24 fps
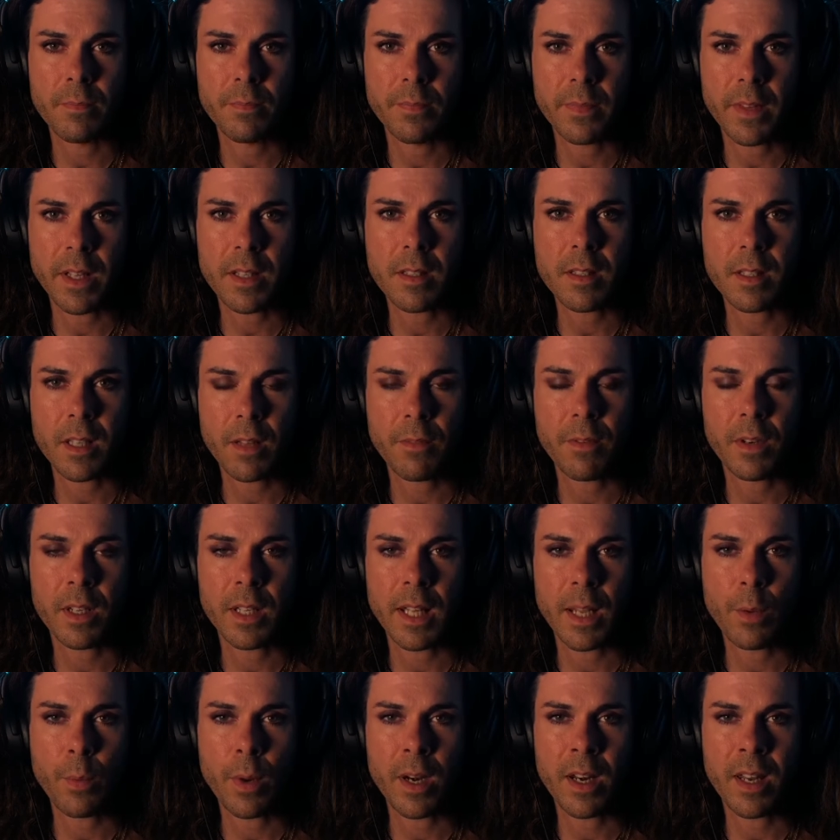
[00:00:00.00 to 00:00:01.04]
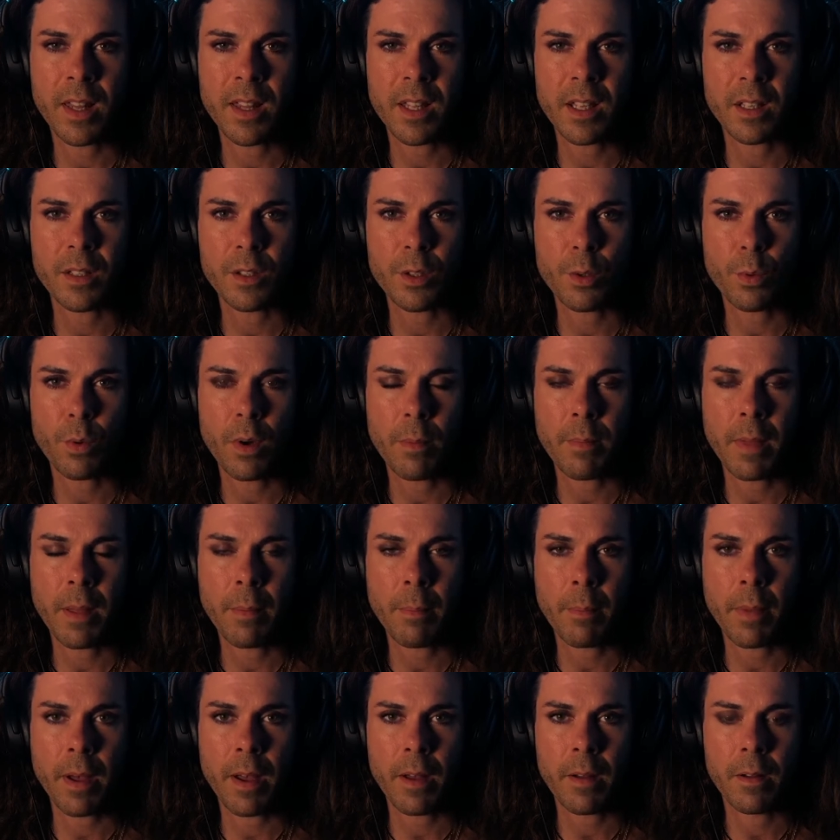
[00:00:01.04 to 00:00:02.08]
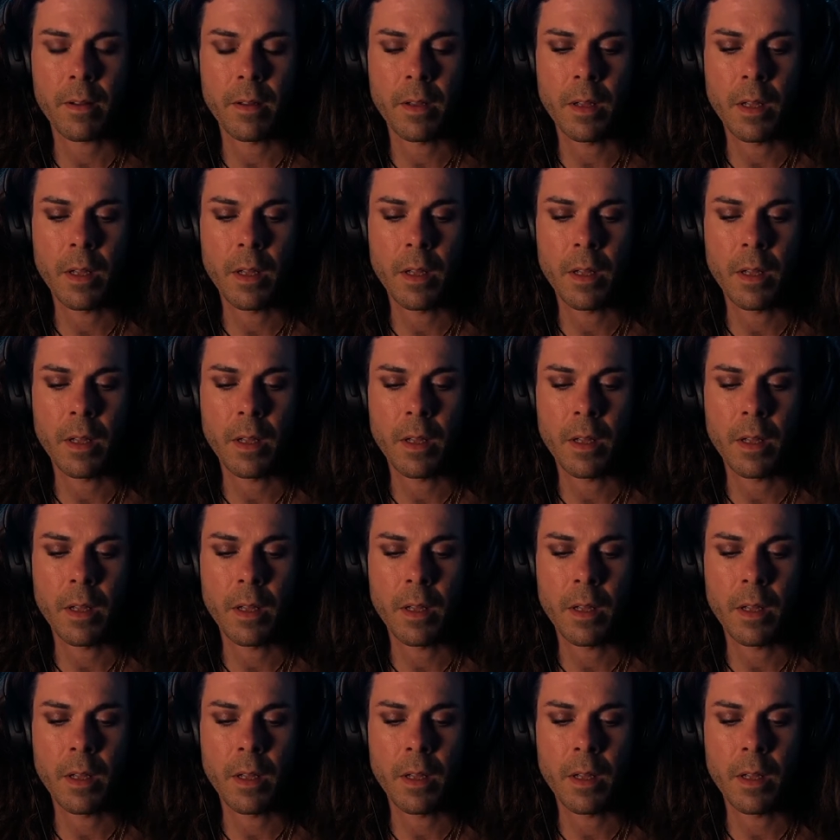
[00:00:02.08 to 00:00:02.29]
That's definitely one thing to remember.